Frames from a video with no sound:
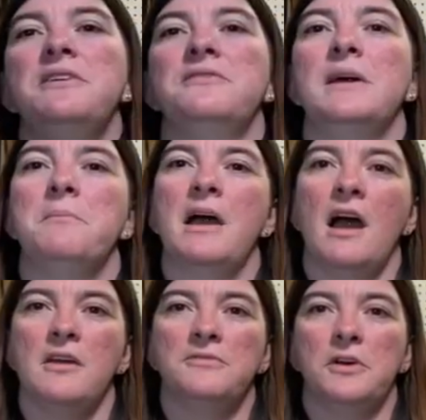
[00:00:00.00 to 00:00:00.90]
fit my
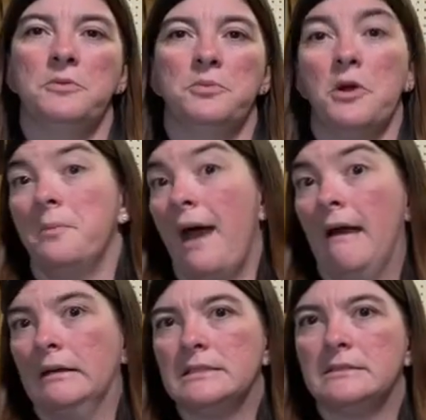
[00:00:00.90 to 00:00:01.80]
iPhone Pro
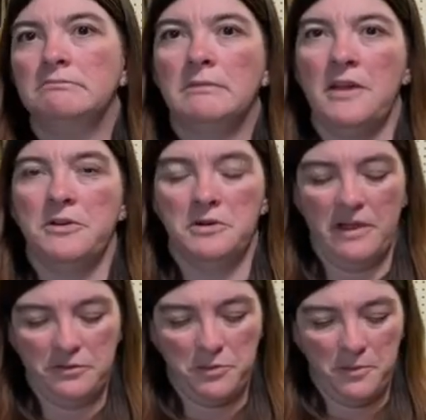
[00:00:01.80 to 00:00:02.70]
Max, iPhone
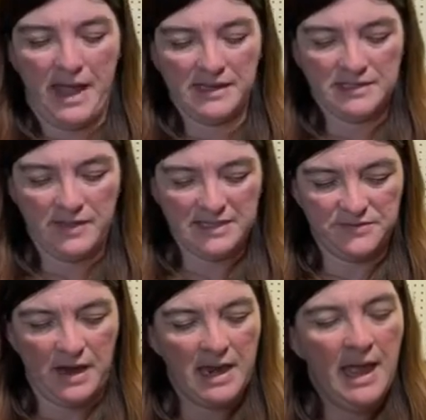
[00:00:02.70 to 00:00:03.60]
11 Pro Max, so that's
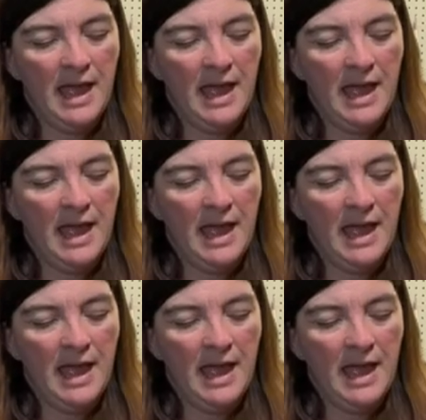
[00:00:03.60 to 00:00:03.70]
fine.